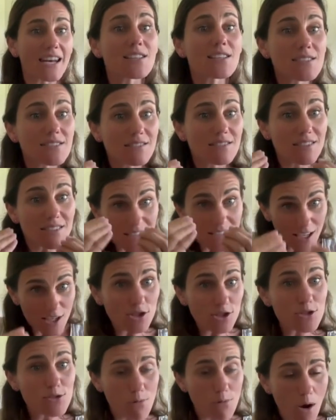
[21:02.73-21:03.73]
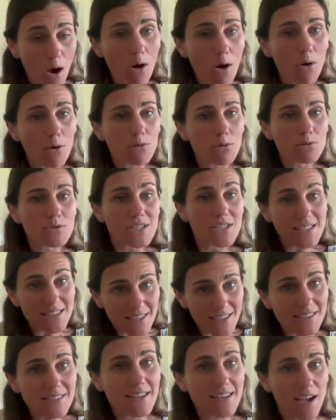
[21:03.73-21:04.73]
is the teacher's role, to
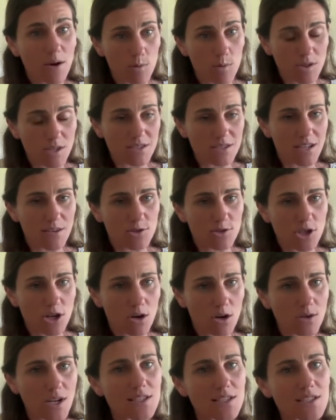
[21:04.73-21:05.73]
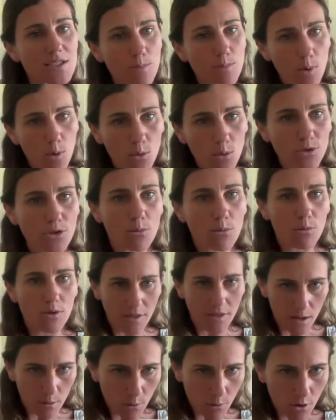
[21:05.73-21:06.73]
sit down with the deaf child and support them with
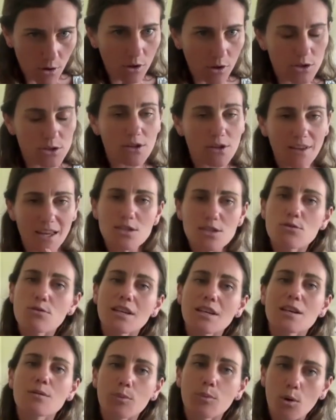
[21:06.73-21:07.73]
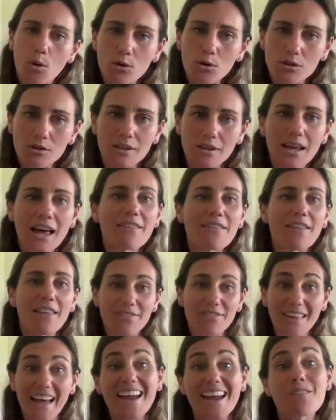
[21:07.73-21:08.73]
their work. So that is really important, that
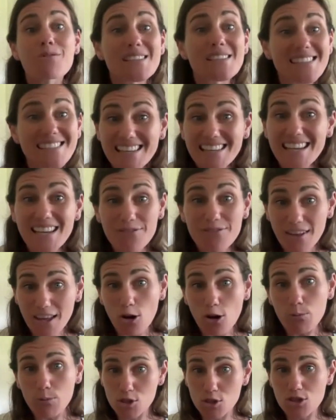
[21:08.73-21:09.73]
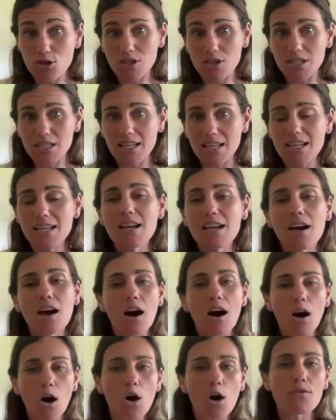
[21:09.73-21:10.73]
they receive that opportunity
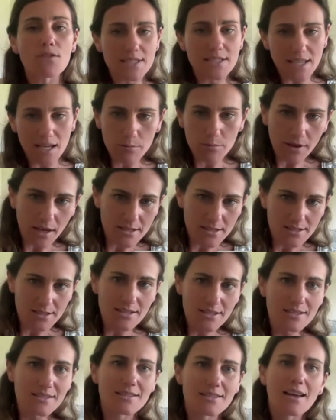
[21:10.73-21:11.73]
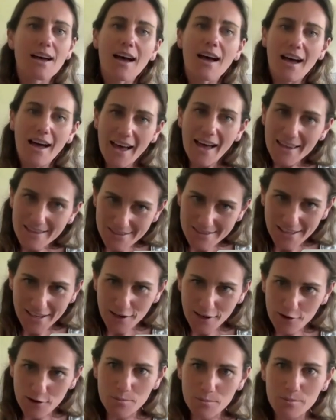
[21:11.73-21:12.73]
on the same basis as their
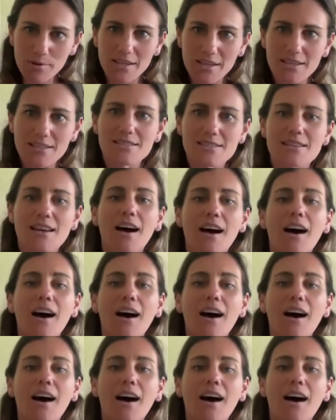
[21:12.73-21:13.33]
hearing peers.